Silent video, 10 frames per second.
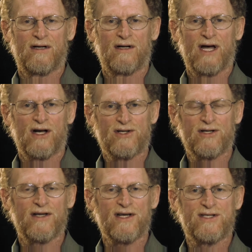and until
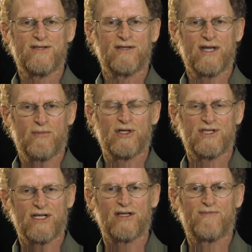they put
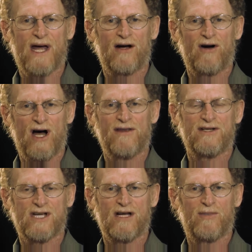single payer on the
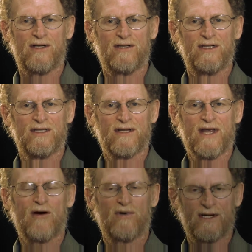table,
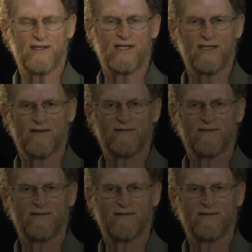that will continue.